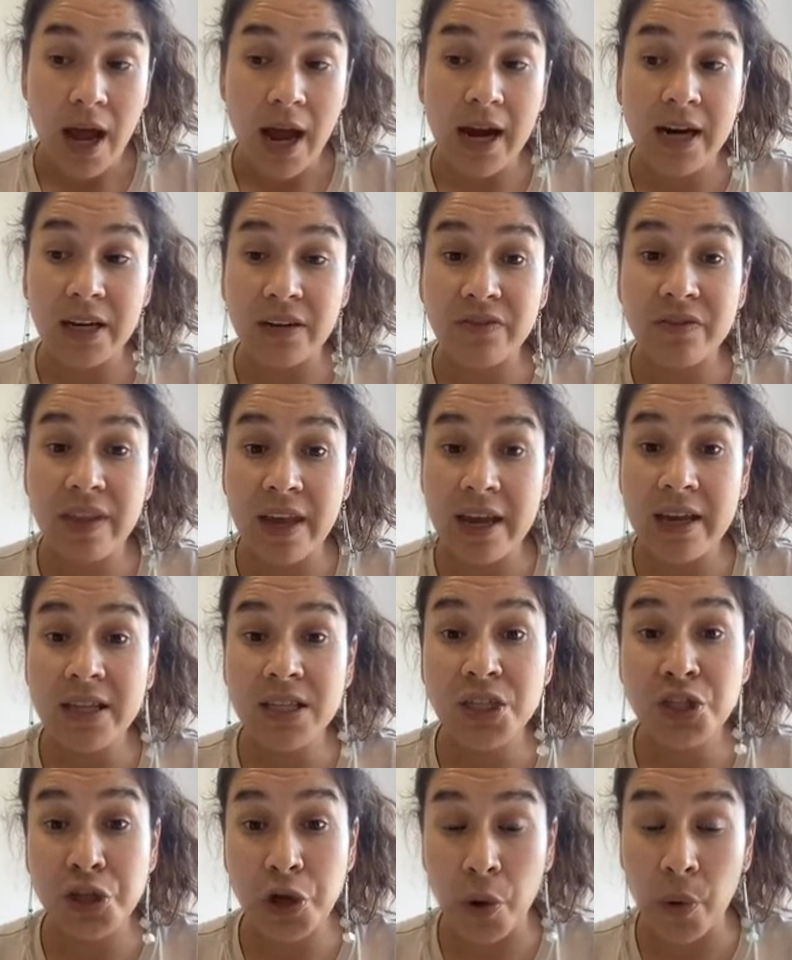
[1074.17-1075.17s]
And if
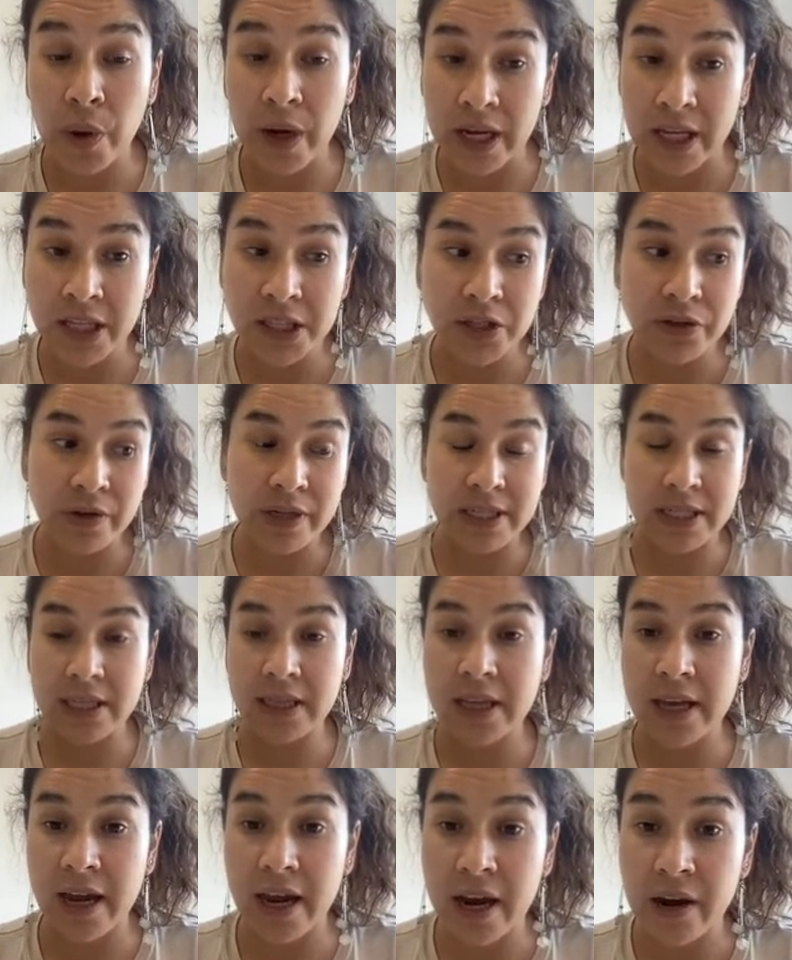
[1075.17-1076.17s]
they show interest
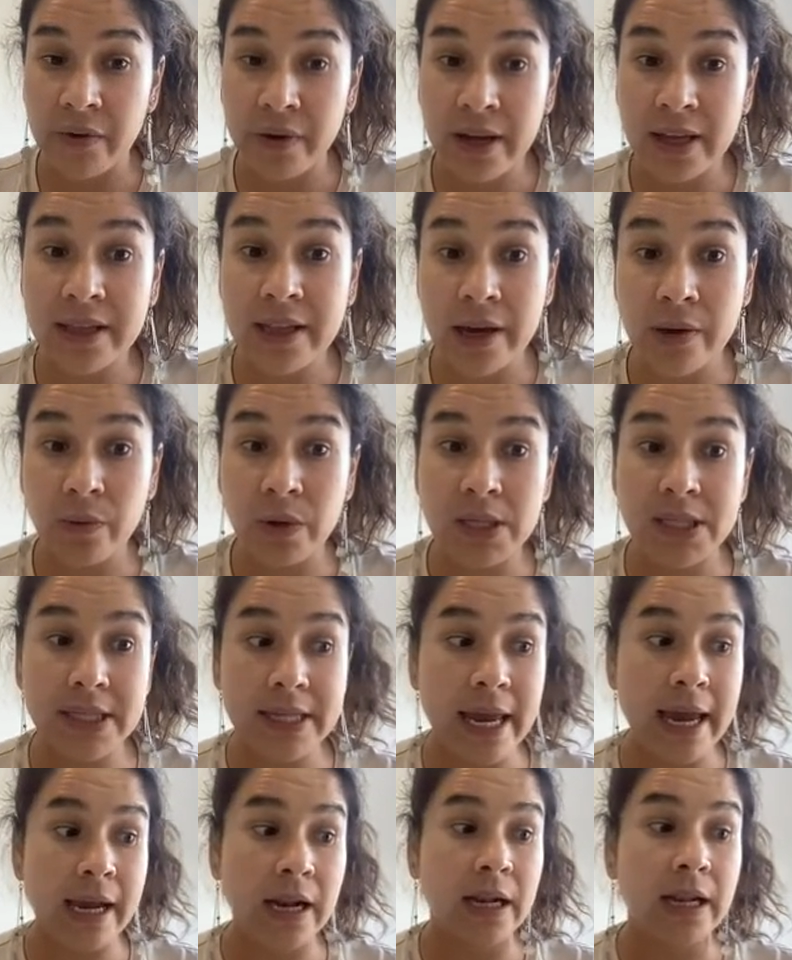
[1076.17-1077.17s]
in the area, they will
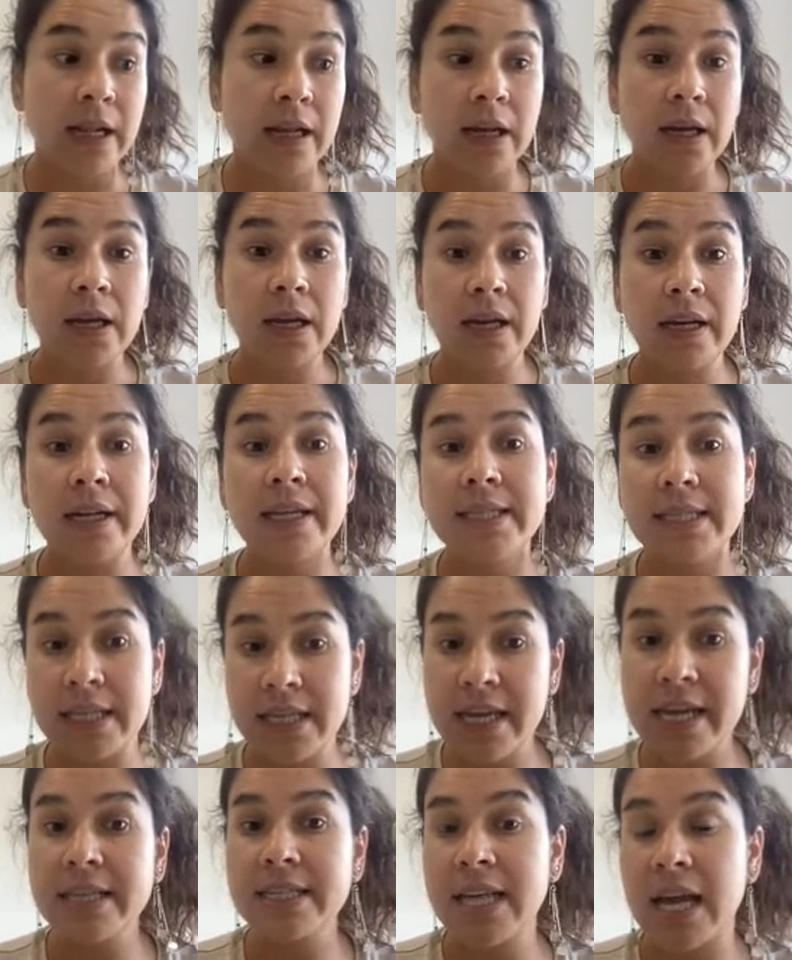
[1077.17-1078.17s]
say,
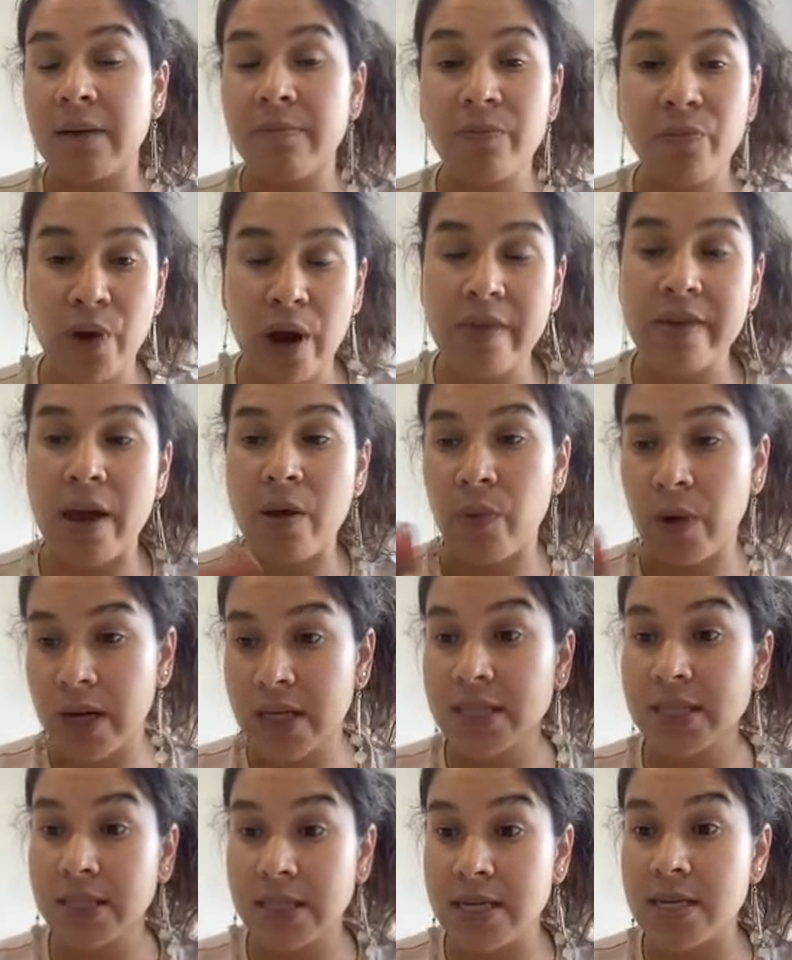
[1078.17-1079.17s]
listen, yes, I'm ready. I want
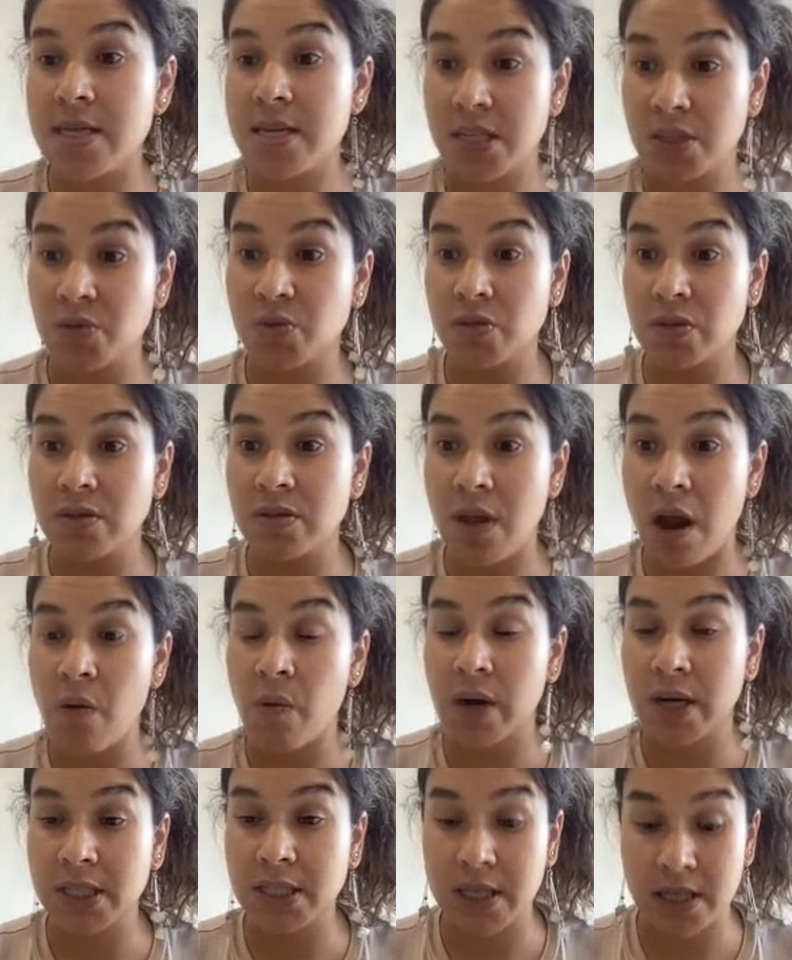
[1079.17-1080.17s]
to see
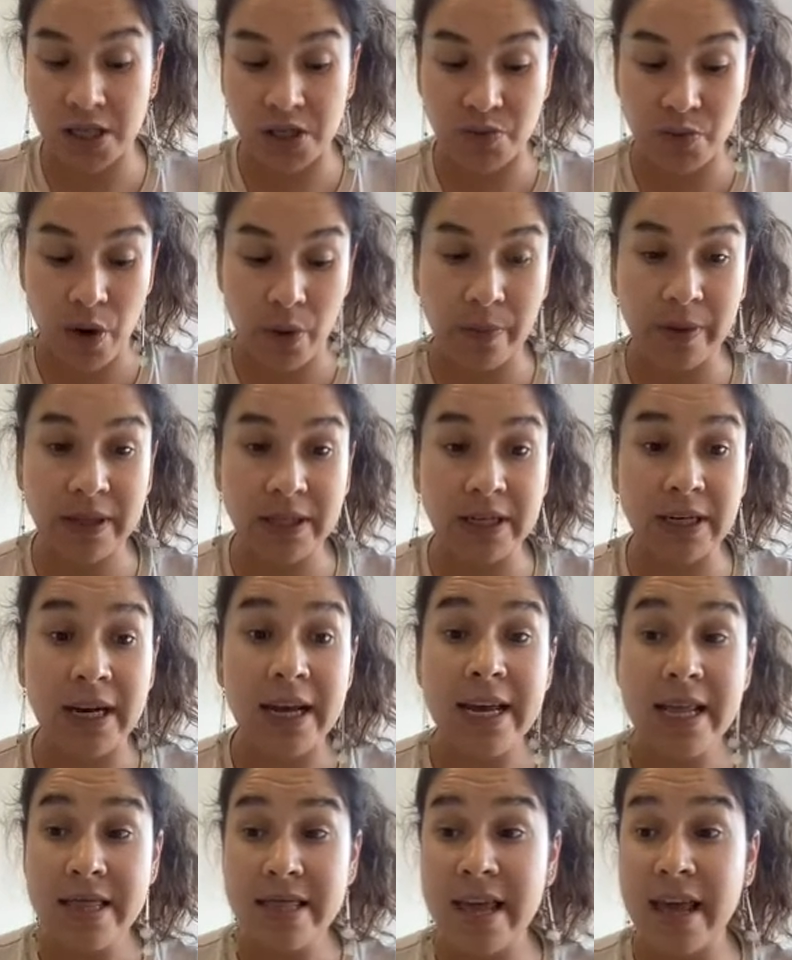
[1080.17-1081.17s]
this property.
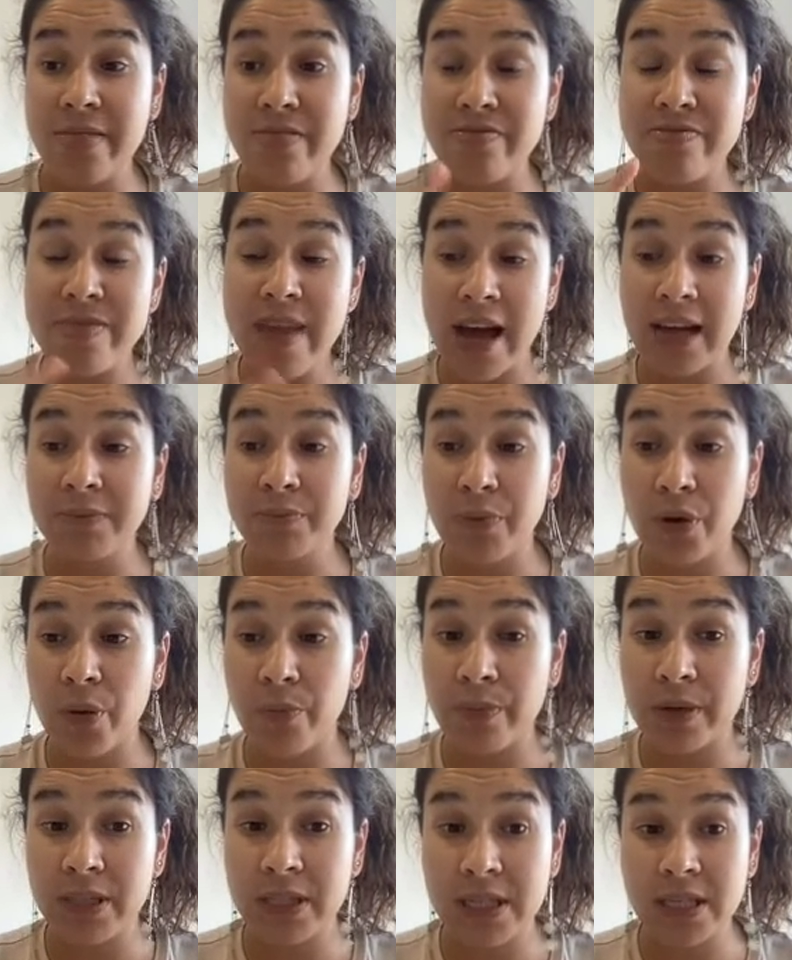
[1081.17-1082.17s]
Then that
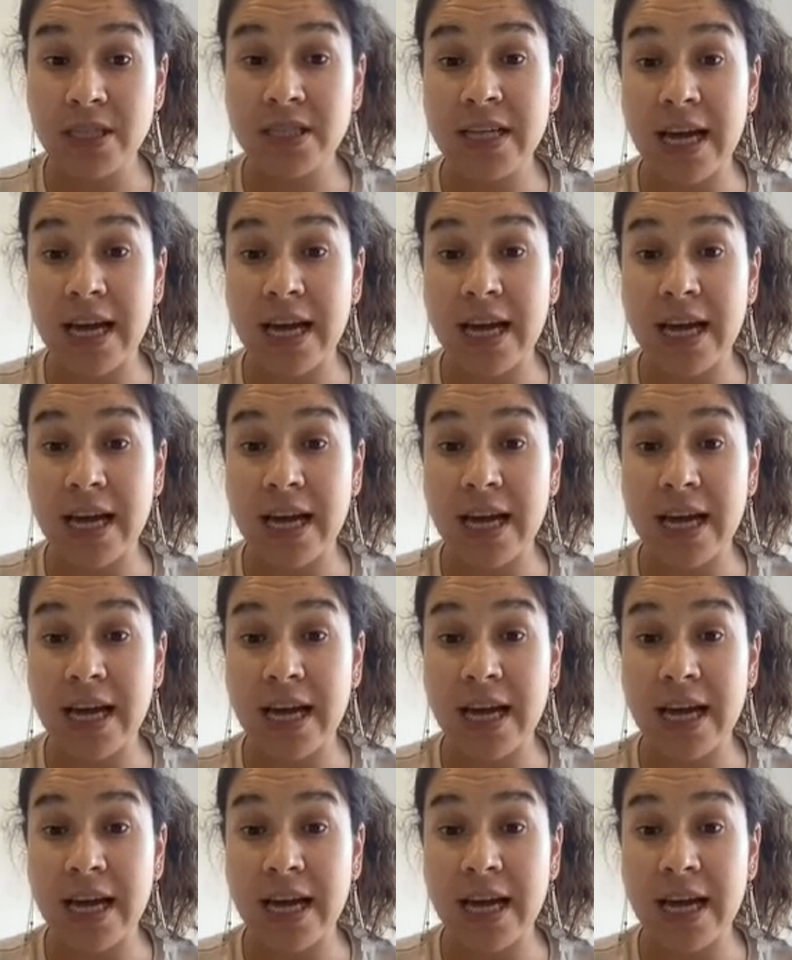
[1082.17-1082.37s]
property,